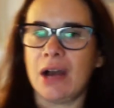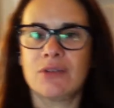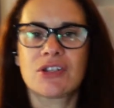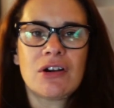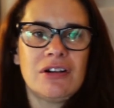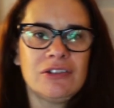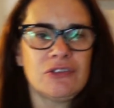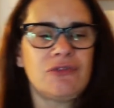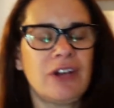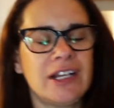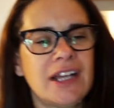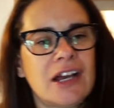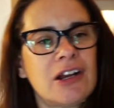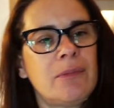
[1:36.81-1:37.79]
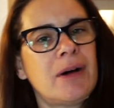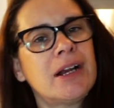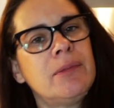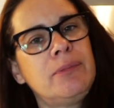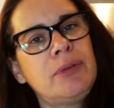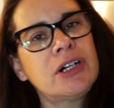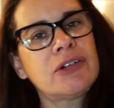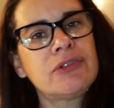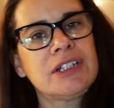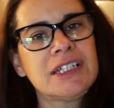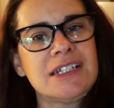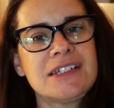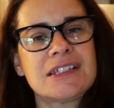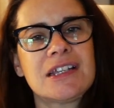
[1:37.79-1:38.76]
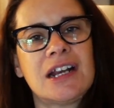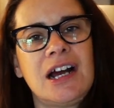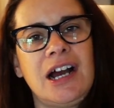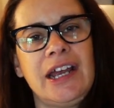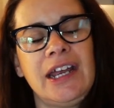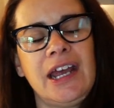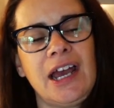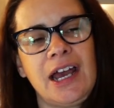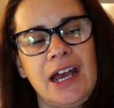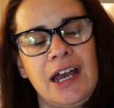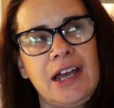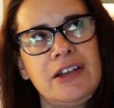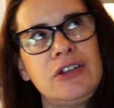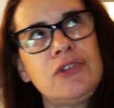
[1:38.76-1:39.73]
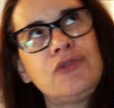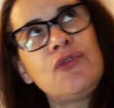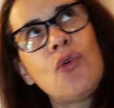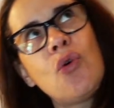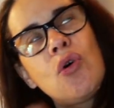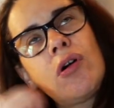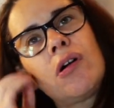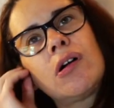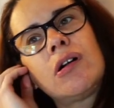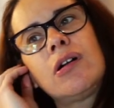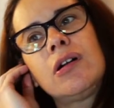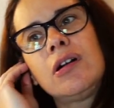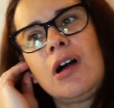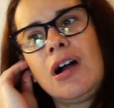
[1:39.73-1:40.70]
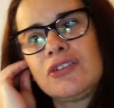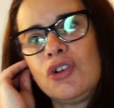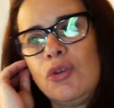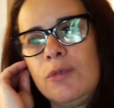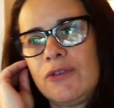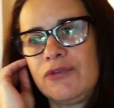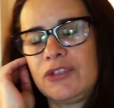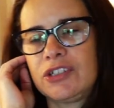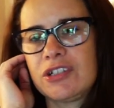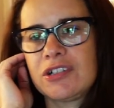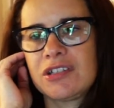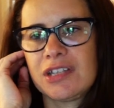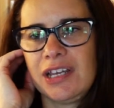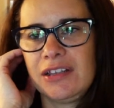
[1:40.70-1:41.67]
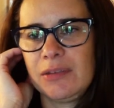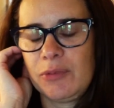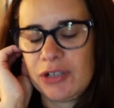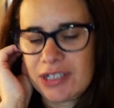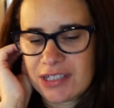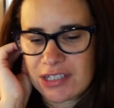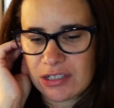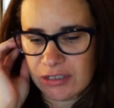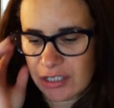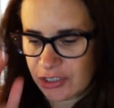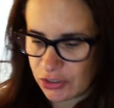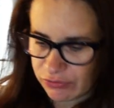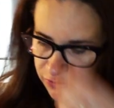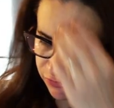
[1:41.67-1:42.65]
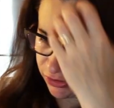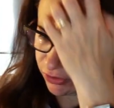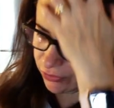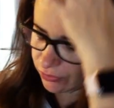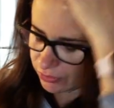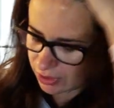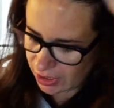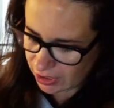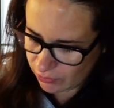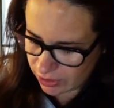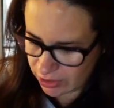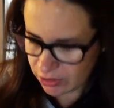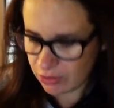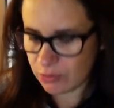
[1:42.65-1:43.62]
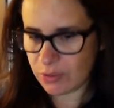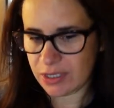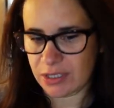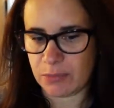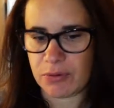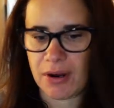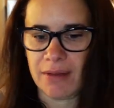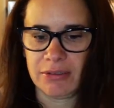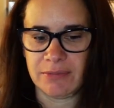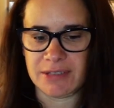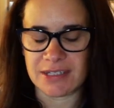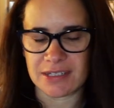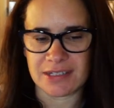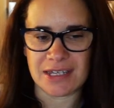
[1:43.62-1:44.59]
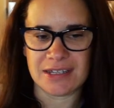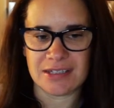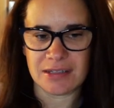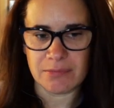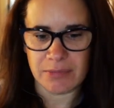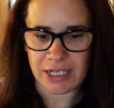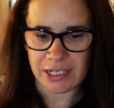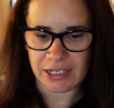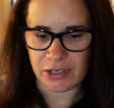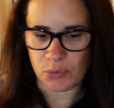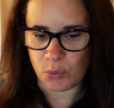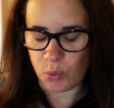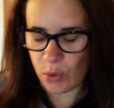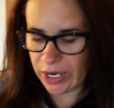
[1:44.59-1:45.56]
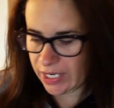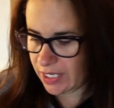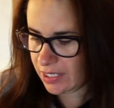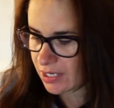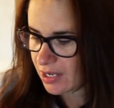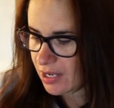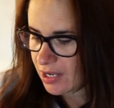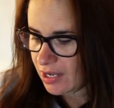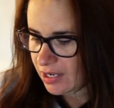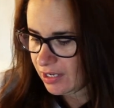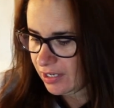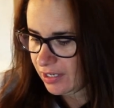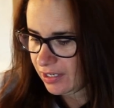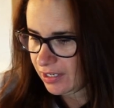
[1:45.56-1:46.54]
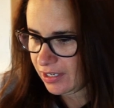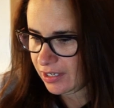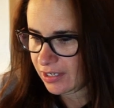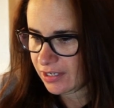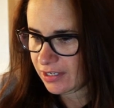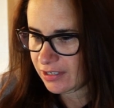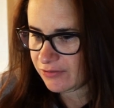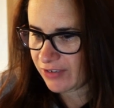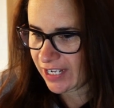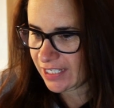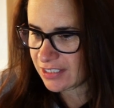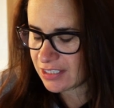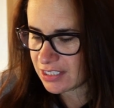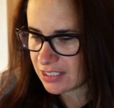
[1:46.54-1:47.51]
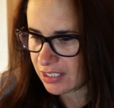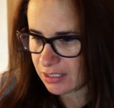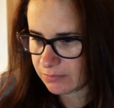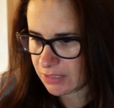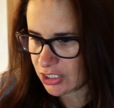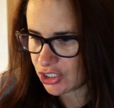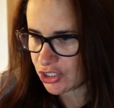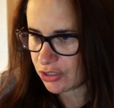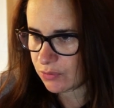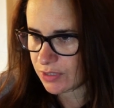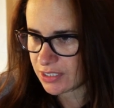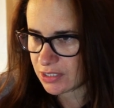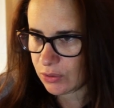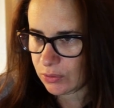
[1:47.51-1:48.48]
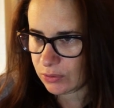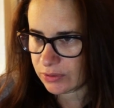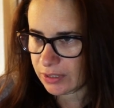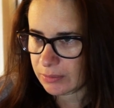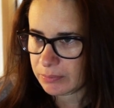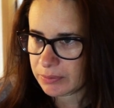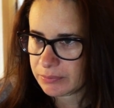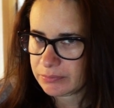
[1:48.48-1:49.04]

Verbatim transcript: I was calling to find out about a book release that I had for October first, and the book is still under review. I want to know what the problem is because I submitted it way in advance and I'm not sure what's the holdup.